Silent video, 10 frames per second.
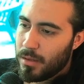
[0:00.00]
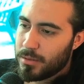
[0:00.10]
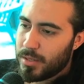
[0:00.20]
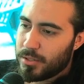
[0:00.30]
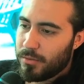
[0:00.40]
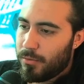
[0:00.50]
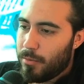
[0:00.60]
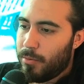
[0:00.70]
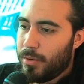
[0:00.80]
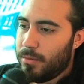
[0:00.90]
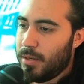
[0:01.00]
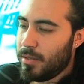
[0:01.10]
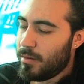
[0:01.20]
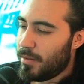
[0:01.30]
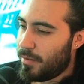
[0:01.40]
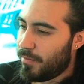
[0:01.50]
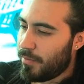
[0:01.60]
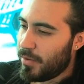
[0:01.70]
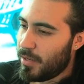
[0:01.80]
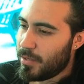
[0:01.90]
Section 4.3. The
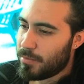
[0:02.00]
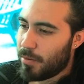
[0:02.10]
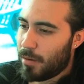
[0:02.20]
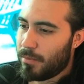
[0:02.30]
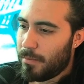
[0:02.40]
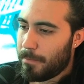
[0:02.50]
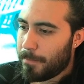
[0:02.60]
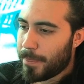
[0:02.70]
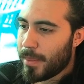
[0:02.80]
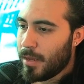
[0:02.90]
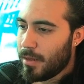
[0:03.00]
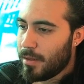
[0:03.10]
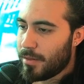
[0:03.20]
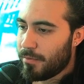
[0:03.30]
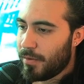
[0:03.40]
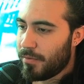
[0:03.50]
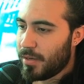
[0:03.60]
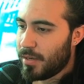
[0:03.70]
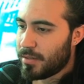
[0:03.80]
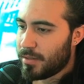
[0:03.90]
vividness problem. The
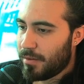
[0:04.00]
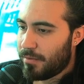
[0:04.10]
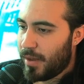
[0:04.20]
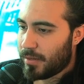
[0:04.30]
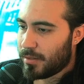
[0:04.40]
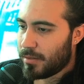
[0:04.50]
vividness effect.